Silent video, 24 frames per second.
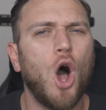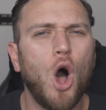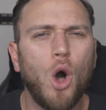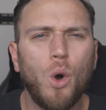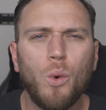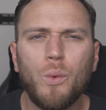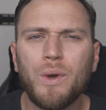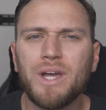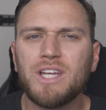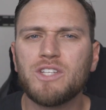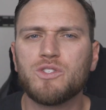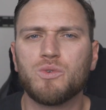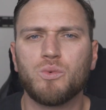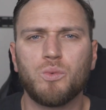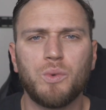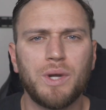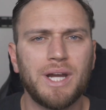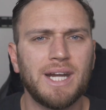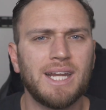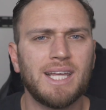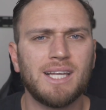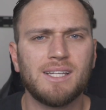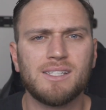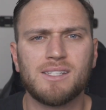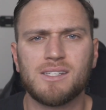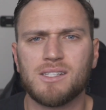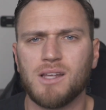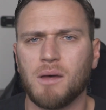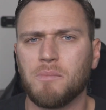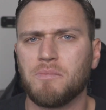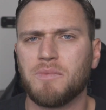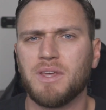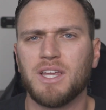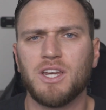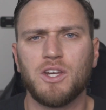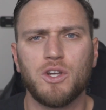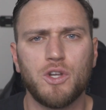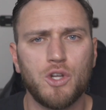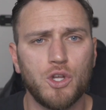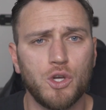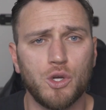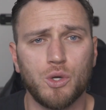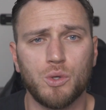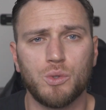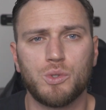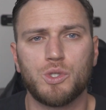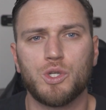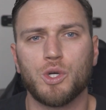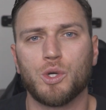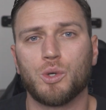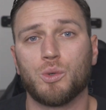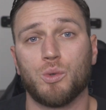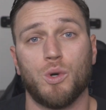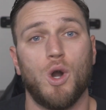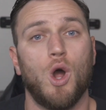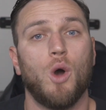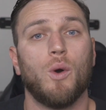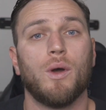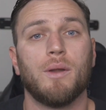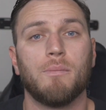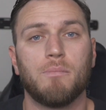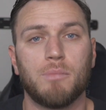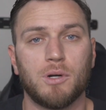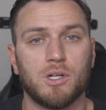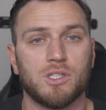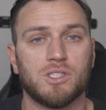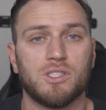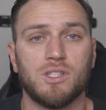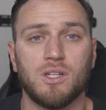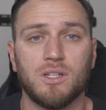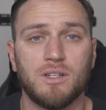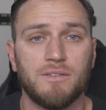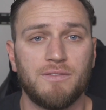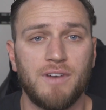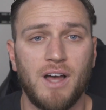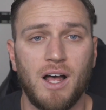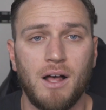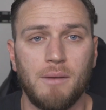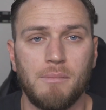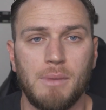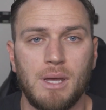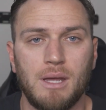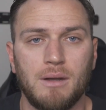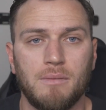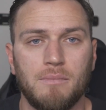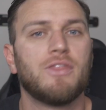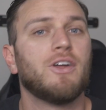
always reading something new to grow in personal development.